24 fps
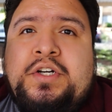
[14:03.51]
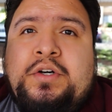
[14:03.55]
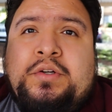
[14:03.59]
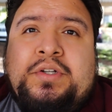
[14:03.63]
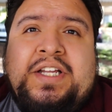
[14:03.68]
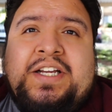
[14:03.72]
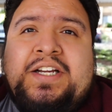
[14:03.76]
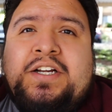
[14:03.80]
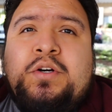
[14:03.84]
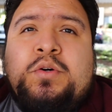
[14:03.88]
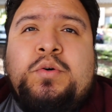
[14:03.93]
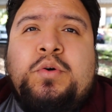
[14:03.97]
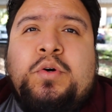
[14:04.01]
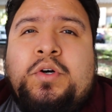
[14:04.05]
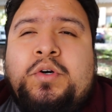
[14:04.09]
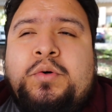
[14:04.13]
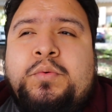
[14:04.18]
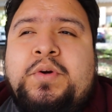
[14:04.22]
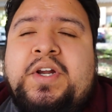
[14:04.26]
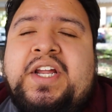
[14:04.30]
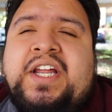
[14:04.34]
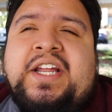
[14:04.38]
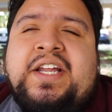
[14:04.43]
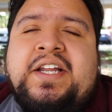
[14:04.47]
go like a quarter
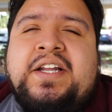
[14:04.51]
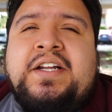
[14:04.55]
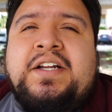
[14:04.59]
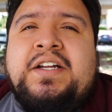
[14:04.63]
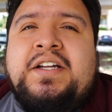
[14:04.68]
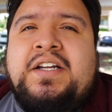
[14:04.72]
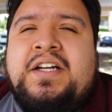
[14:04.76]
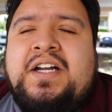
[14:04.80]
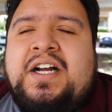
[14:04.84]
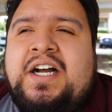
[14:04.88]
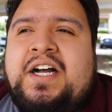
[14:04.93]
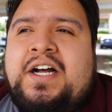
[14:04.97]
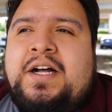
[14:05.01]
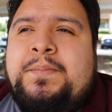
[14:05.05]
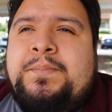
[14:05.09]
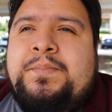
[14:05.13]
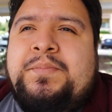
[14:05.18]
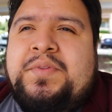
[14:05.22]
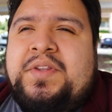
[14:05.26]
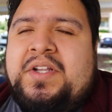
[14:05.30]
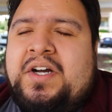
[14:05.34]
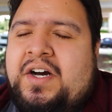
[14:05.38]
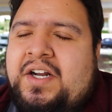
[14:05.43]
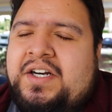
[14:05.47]
way.
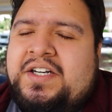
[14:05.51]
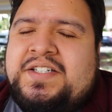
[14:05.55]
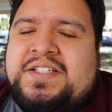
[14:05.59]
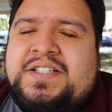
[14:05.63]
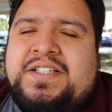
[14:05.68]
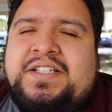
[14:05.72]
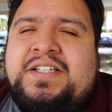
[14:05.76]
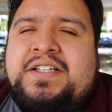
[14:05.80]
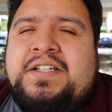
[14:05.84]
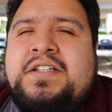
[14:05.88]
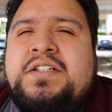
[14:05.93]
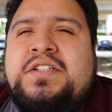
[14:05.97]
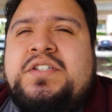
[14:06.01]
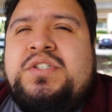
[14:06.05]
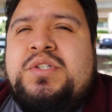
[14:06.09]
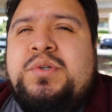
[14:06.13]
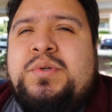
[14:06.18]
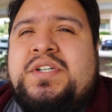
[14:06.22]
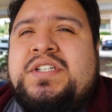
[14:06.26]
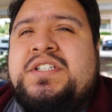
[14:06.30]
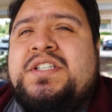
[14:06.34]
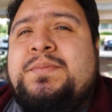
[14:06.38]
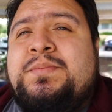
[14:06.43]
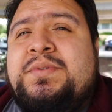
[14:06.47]
Honestly,
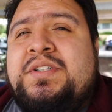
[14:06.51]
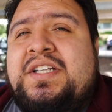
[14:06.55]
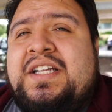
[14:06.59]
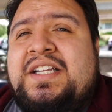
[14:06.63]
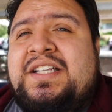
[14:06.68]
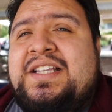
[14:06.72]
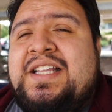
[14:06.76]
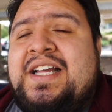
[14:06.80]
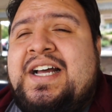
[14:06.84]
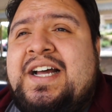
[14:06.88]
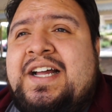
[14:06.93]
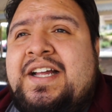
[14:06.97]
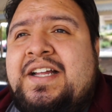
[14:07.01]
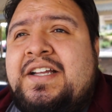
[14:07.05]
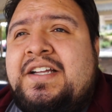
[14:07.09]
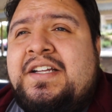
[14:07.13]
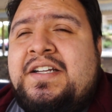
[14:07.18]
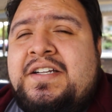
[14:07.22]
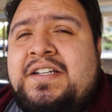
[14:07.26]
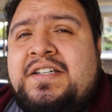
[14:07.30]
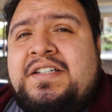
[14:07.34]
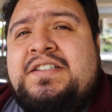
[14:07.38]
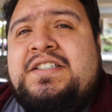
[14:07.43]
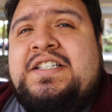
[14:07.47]
doing something like that
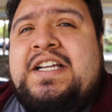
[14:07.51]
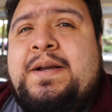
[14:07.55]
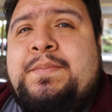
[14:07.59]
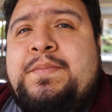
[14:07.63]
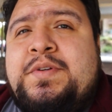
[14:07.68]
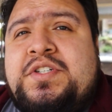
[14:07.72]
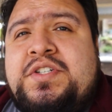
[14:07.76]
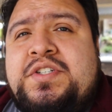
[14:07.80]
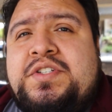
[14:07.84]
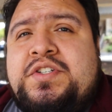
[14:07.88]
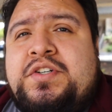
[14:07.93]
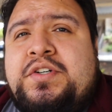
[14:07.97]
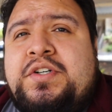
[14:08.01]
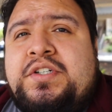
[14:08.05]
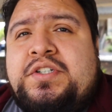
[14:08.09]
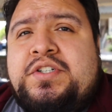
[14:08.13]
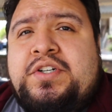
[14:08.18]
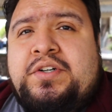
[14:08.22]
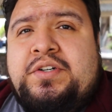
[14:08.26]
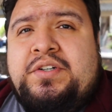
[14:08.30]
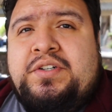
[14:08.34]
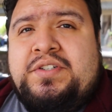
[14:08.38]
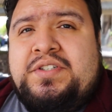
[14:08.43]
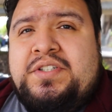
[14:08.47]
damages your
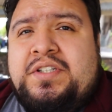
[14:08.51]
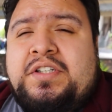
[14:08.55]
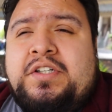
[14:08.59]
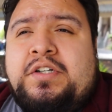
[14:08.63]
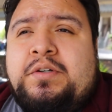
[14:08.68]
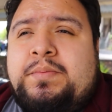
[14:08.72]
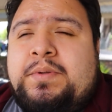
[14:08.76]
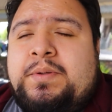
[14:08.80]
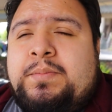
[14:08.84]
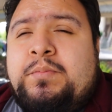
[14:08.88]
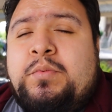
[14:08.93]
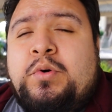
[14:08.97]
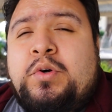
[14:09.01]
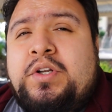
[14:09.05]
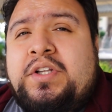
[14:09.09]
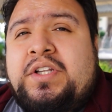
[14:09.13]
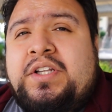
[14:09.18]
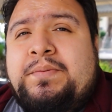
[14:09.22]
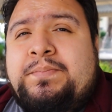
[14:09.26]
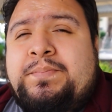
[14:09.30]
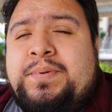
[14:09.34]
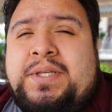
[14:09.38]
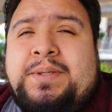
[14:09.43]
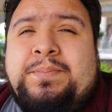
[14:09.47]
internals a little bit more
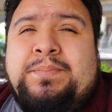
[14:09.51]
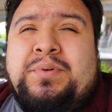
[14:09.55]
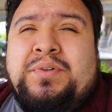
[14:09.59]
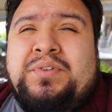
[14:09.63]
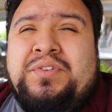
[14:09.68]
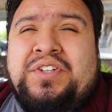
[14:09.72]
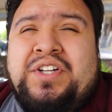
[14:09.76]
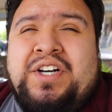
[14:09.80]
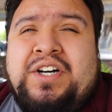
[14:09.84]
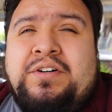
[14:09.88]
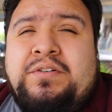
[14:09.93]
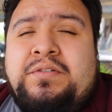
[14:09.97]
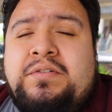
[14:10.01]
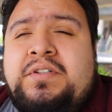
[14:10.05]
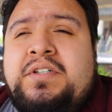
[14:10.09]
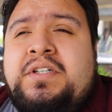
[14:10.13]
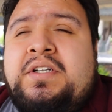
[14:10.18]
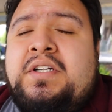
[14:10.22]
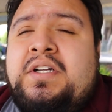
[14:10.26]
than people know.